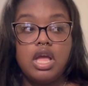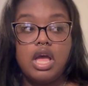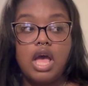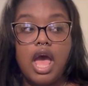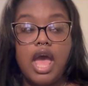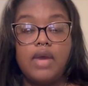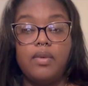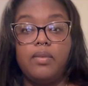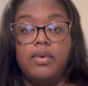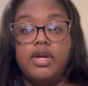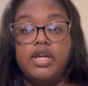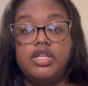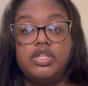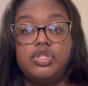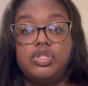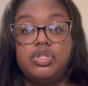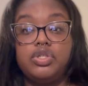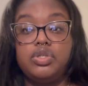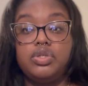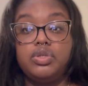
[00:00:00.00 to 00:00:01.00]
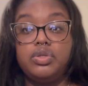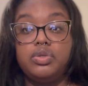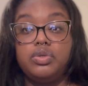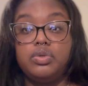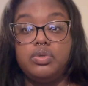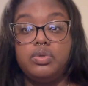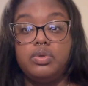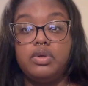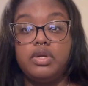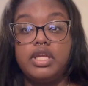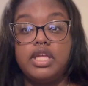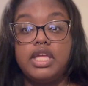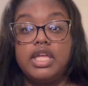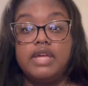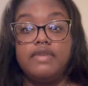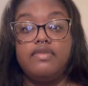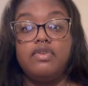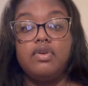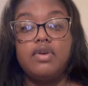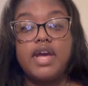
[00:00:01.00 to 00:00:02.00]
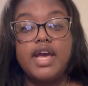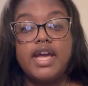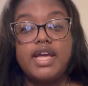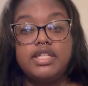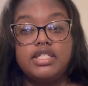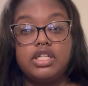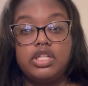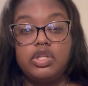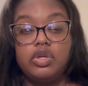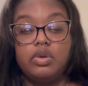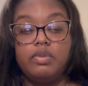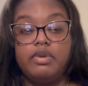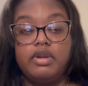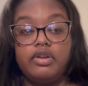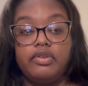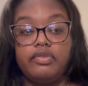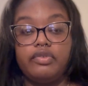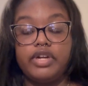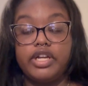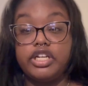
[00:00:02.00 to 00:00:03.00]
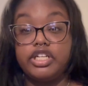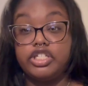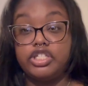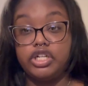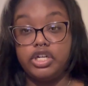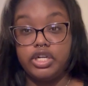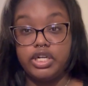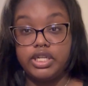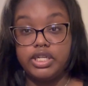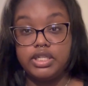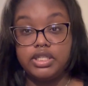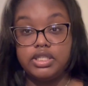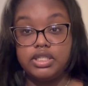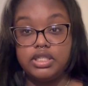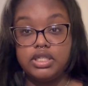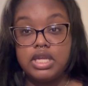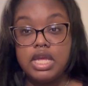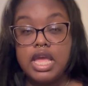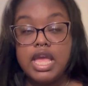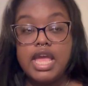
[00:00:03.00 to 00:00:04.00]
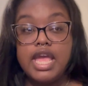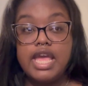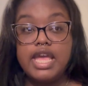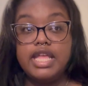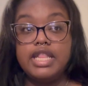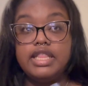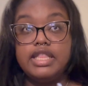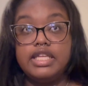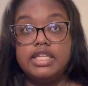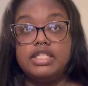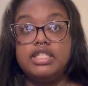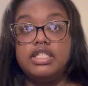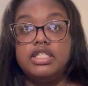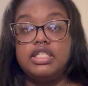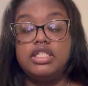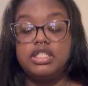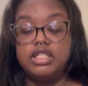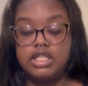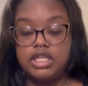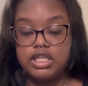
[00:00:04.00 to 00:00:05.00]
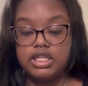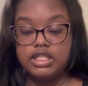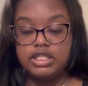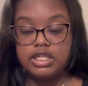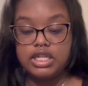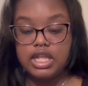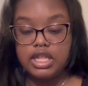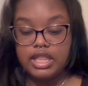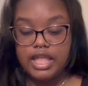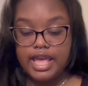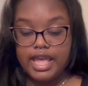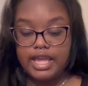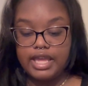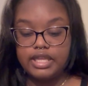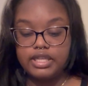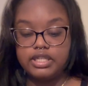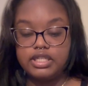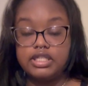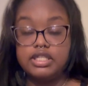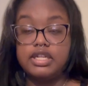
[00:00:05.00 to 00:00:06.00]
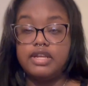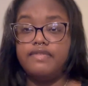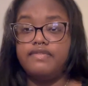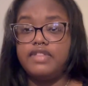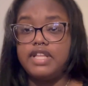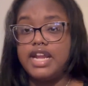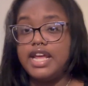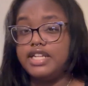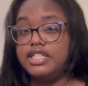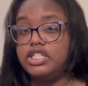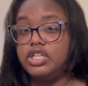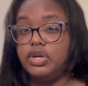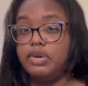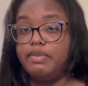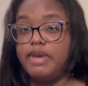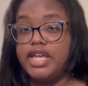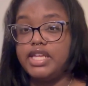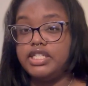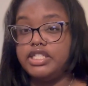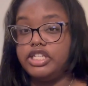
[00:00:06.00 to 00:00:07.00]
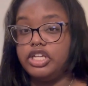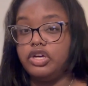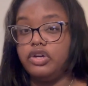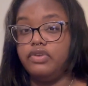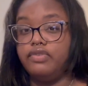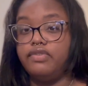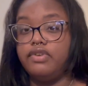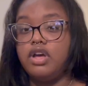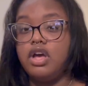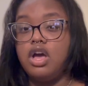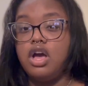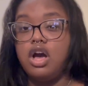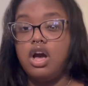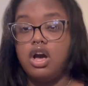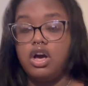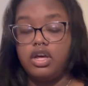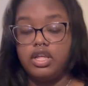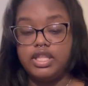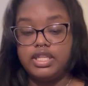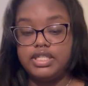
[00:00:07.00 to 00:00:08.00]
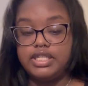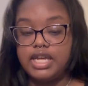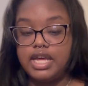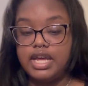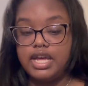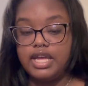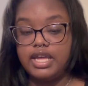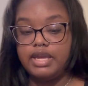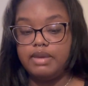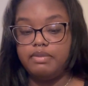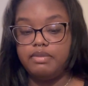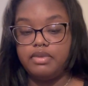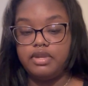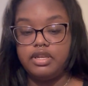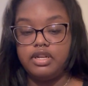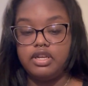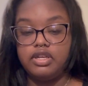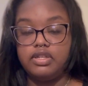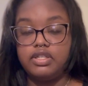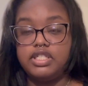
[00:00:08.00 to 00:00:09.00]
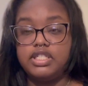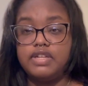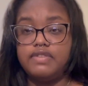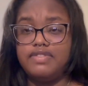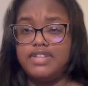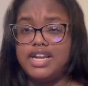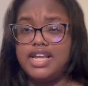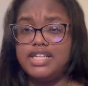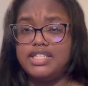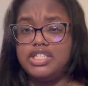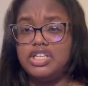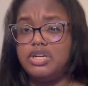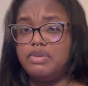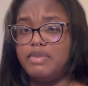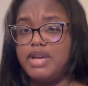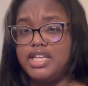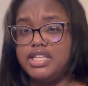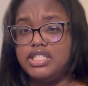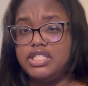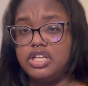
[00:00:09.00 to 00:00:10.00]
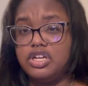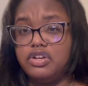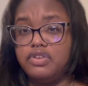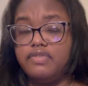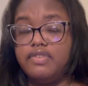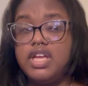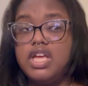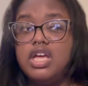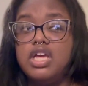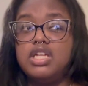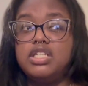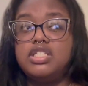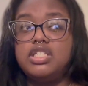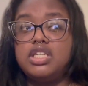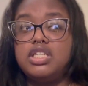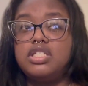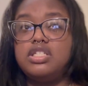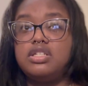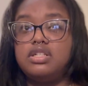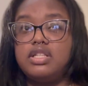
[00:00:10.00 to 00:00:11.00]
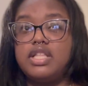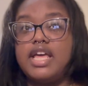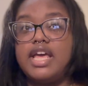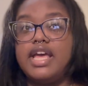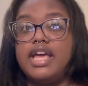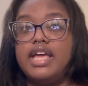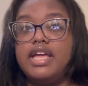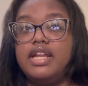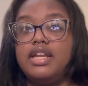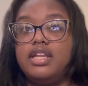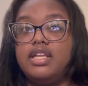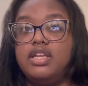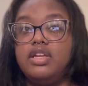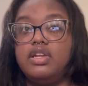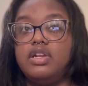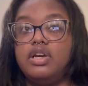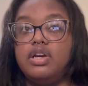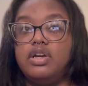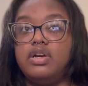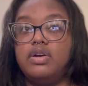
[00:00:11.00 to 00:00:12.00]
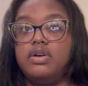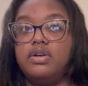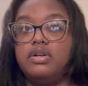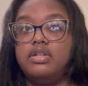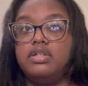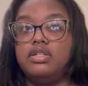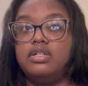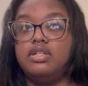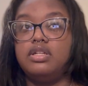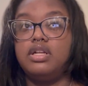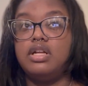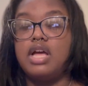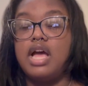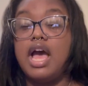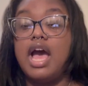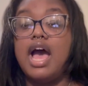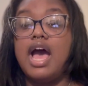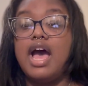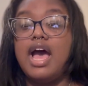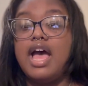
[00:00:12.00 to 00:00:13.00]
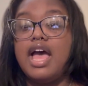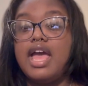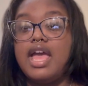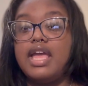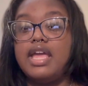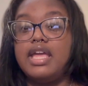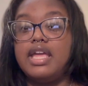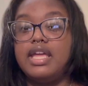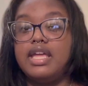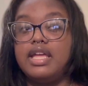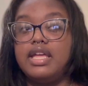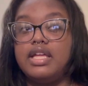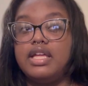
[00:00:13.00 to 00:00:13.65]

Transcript: I want to give you guys a little bit of reassurance. And this is just like stuff that I tell myself all the time, you know, stuff that I tell myself just so that, you know, I